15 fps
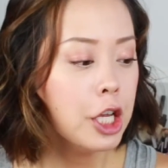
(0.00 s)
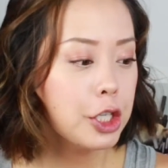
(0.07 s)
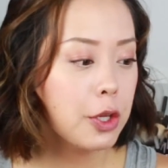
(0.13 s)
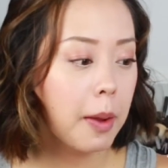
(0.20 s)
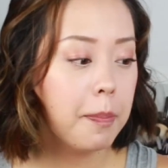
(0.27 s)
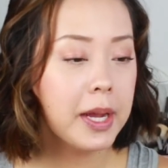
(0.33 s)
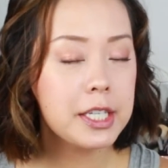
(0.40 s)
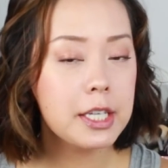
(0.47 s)
So
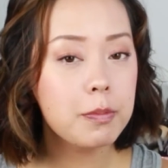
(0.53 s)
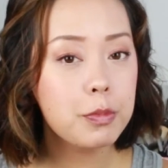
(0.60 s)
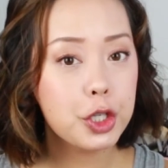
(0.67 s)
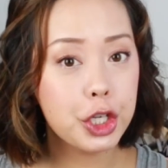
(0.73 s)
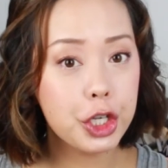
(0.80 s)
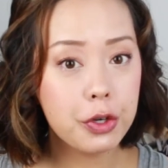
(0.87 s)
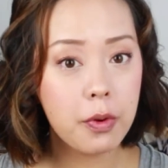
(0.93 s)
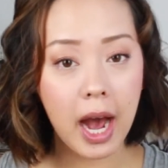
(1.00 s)
I picked up
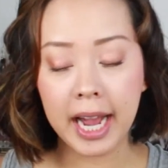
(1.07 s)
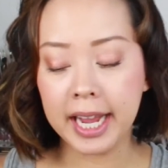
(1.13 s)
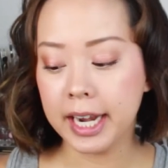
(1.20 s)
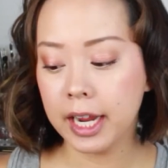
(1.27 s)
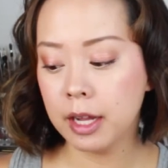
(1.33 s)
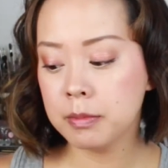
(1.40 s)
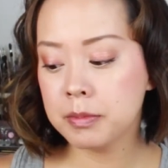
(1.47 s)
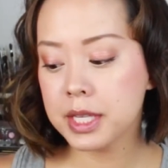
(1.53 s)
two
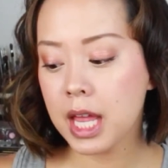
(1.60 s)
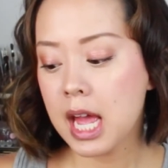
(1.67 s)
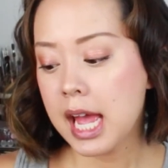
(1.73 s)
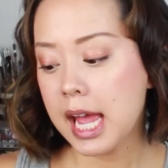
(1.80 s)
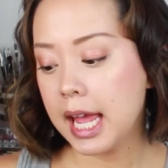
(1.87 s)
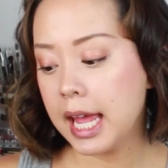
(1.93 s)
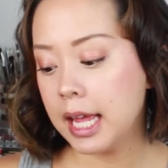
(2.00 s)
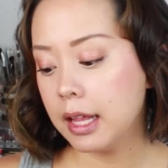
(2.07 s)
items.
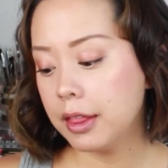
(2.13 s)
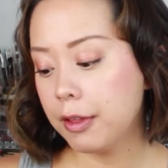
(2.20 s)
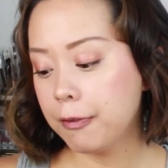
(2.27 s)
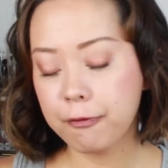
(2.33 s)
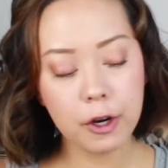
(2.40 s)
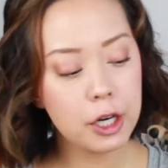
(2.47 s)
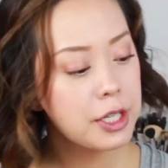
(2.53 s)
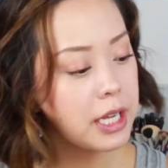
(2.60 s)
It The
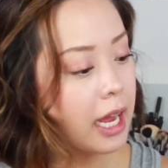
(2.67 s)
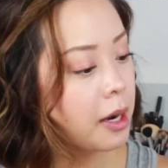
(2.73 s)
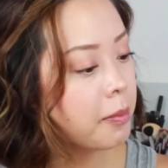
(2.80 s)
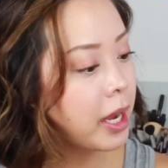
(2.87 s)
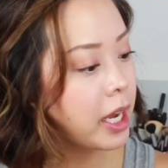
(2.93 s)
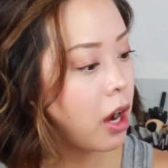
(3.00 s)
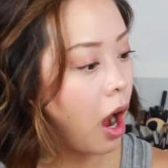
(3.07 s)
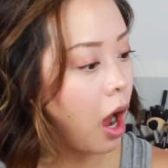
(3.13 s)
first
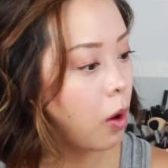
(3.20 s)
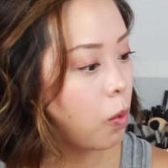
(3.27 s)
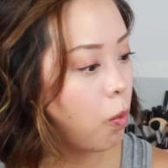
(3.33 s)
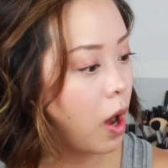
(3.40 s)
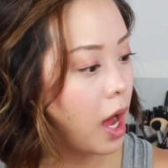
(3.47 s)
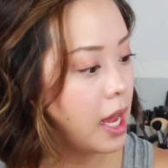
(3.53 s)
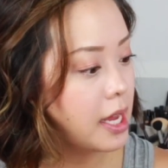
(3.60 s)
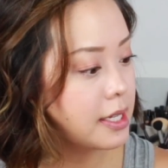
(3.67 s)
item I got
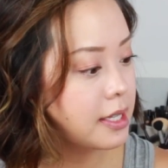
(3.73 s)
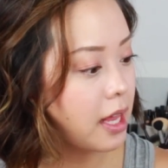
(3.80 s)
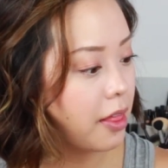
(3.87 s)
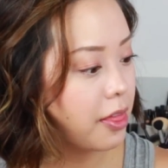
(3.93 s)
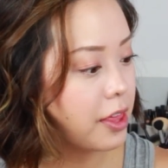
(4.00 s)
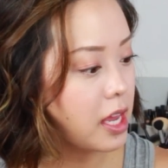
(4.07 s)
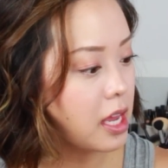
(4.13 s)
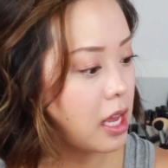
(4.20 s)
was
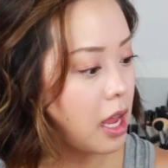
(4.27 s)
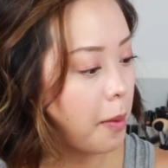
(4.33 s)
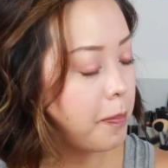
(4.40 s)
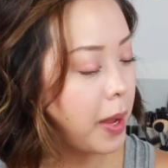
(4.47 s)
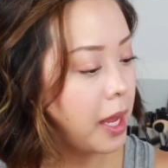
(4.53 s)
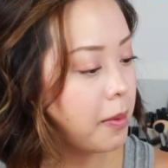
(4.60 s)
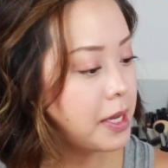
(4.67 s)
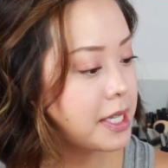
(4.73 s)
the
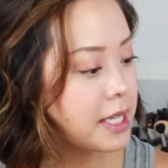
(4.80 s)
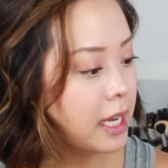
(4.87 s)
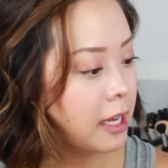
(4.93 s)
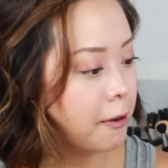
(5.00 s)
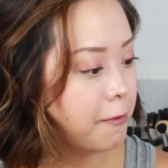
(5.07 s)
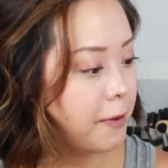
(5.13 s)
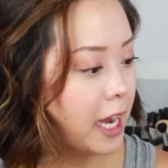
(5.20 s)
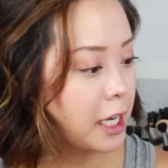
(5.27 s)
Baby
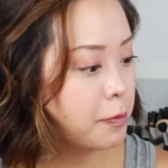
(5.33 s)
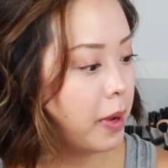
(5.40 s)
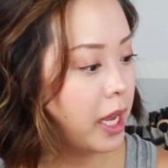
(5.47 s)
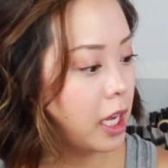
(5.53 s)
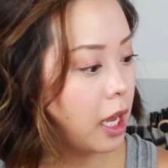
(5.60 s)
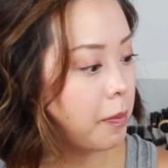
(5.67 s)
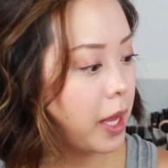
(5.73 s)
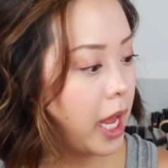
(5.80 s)
Skin Effect
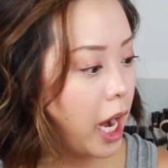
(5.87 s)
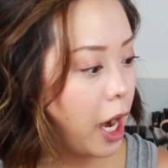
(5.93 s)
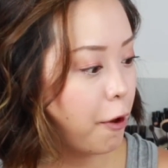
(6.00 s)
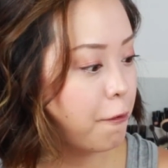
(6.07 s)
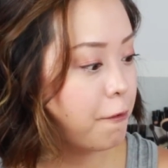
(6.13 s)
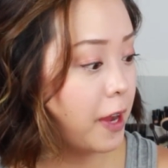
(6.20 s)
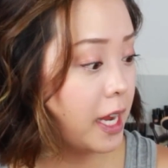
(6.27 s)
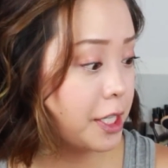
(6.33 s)
Makeup
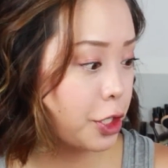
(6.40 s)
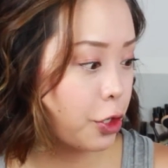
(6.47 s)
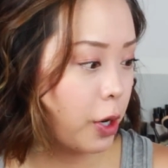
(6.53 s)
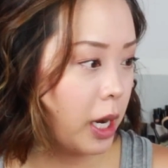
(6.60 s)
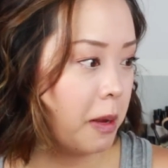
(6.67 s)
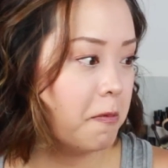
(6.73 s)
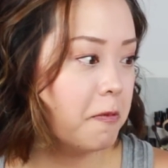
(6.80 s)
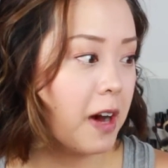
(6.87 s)
Care Face
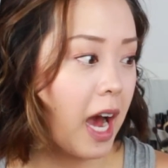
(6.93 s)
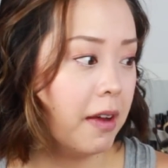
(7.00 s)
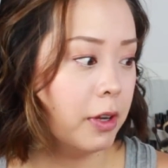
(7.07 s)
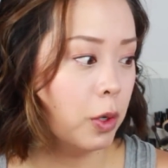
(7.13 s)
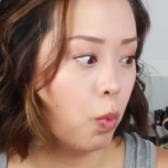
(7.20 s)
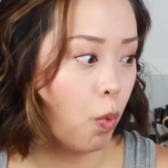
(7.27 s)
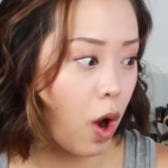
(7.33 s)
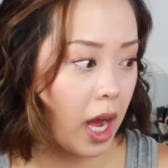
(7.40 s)
Cream
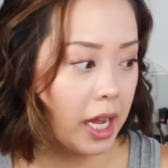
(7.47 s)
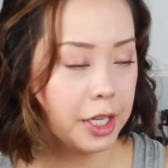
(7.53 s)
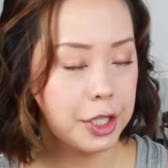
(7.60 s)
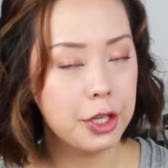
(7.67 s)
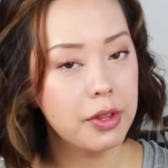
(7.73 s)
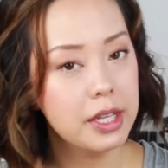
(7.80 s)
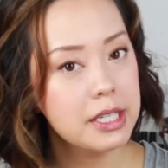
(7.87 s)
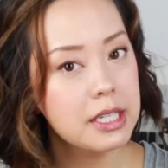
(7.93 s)
5-in-1.
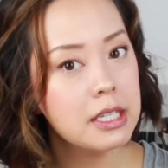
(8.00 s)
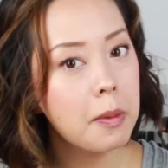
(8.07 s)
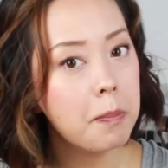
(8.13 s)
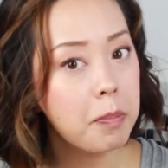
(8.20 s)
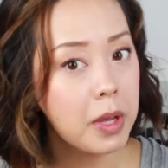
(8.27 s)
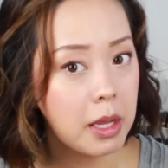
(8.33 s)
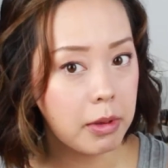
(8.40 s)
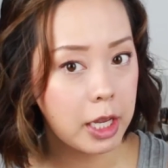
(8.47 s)
So this is a
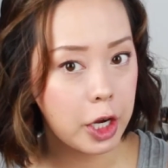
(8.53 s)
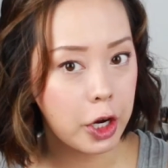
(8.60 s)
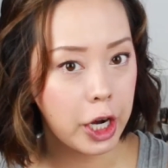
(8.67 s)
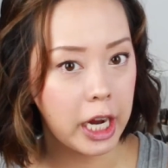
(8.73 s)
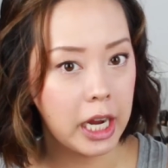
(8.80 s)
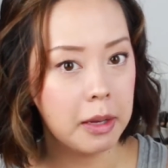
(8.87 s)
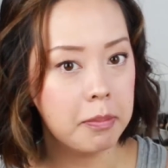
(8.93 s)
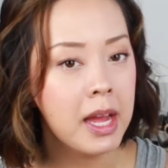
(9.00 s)
BB
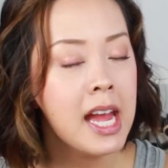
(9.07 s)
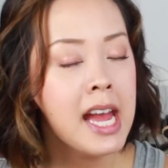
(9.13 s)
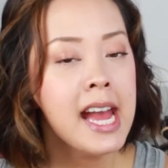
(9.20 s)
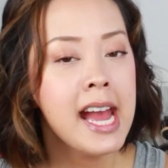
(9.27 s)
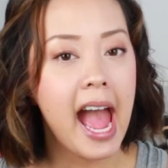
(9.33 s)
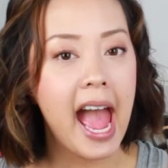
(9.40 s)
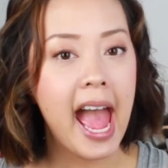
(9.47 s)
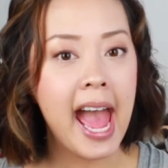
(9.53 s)
cream,
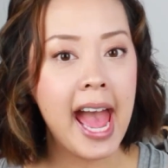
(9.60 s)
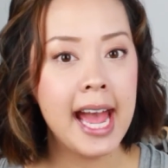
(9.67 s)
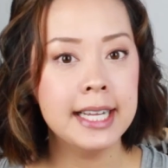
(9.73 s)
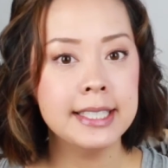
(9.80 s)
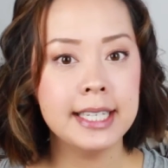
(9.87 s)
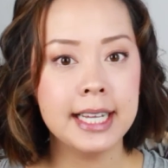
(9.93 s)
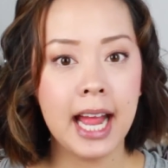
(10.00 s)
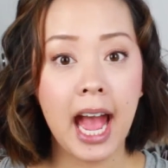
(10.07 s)

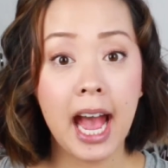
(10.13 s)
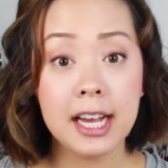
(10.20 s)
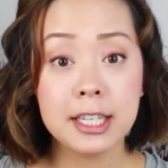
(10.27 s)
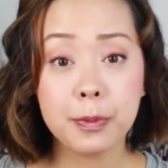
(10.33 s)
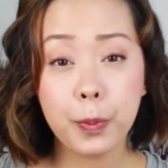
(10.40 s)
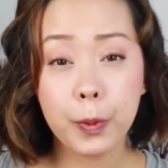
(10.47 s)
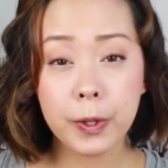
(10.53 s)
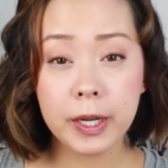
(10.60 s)
and it
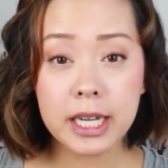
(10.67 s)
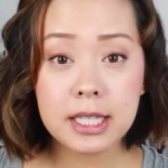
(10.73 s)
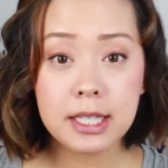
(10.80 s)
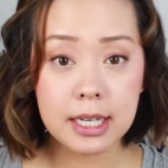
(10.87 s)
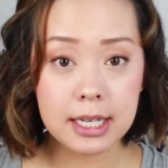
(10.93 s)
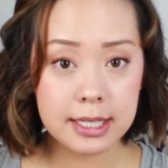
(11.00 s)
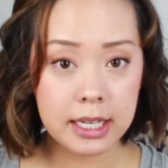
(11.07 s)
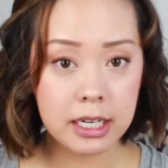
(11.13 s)
has a pretty
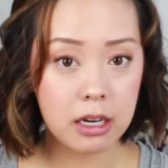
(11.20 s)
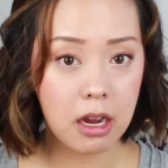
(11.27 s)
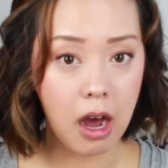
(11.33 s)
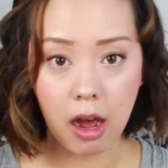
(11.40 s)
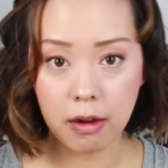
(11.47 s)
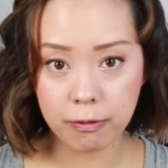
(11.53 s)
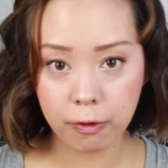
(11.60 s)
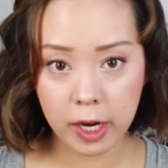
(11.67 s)
decent
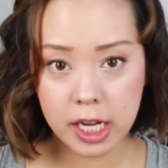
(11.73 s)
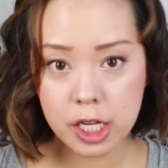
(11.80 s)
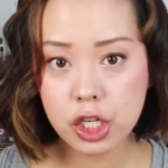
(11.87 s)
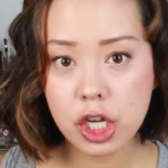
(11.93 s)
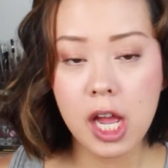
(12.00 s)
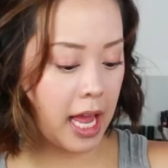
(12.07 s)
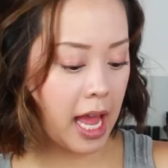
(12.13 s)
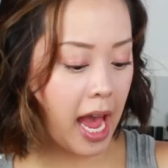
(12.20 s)

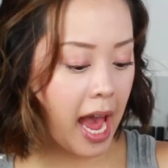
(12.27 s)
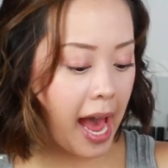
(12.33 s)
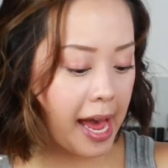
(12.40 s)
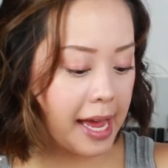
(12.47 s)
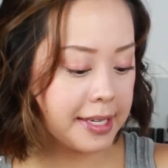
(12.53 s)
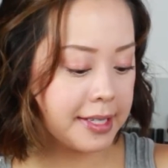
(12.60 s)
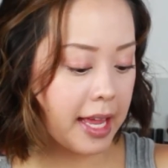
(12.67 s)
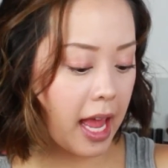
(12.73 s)
coverage. It
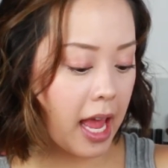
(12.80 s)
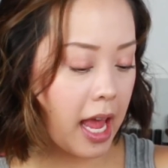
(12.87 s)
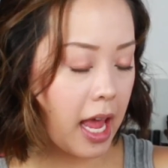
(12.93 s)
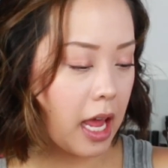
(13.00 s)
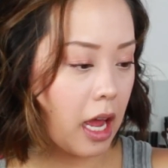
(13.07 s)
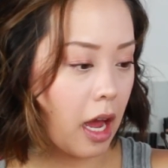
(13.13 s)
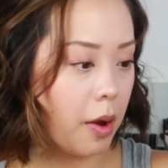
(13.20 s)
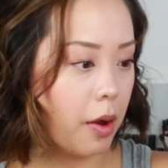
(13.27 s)
has
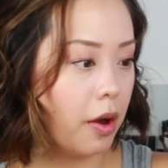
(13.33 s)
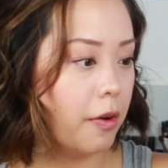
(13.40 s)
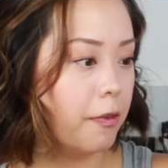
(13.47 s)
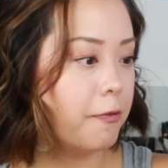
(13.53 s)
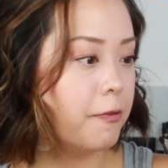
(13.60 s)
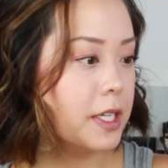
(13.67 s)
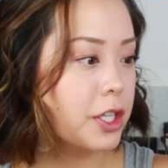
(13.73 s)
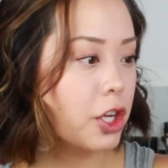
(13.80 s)
a
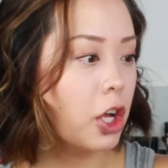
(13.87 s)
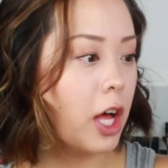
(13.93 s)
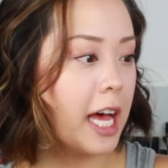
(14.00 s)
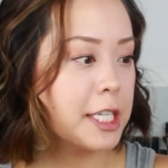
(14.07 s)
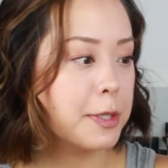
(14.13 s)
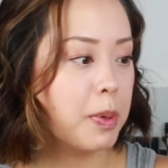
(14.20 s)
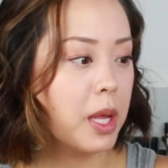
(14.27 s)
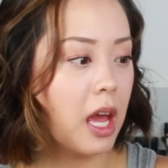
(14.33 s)
physical
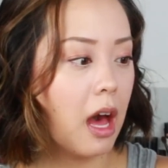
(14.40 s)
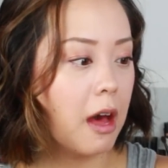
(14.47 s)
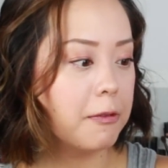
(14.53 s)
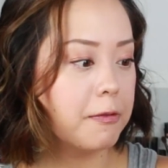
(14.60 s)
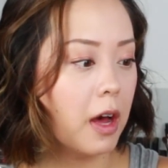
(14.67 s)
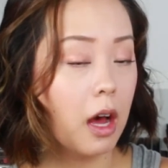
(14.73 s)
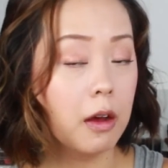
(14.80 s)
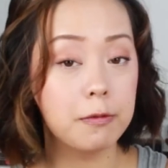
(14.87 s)

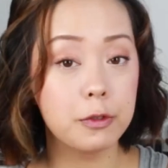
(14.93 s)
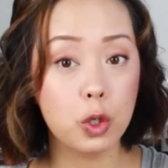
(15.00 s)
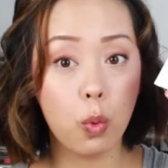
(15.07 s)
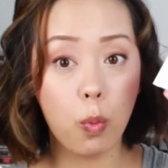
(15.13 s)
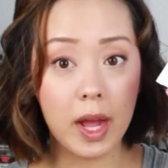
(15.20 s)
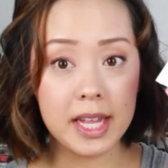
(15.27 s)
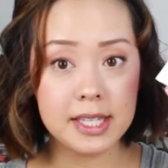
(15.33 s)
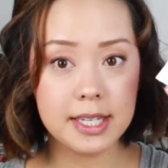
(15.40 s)
SPF of
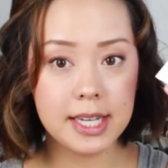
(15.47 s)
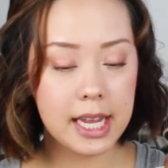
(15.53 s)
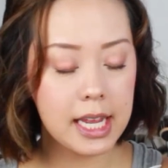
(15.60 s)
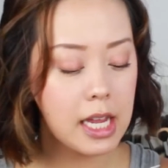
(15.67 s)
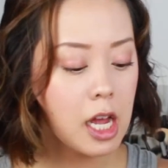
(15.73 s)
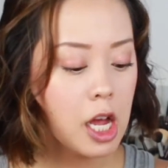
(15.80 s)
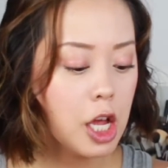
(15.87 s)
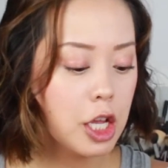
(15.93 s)

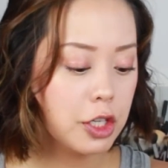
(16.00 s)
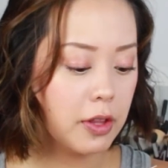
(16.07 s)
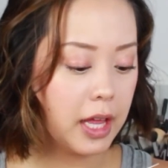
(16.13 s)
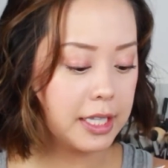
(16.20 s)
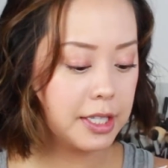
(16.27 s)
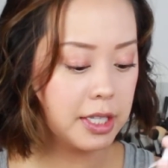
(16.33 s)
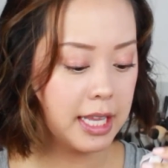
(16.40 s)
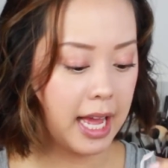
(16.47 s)
20, so
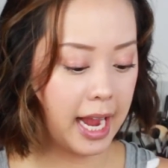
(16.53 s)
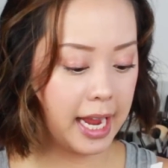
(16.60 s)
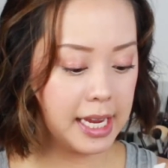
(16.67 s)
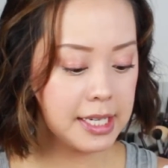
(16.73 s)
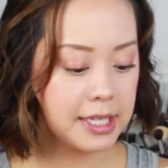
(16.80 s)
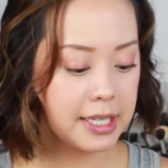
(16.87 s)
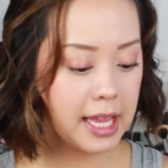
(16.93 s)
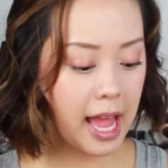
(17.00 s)
that's nice.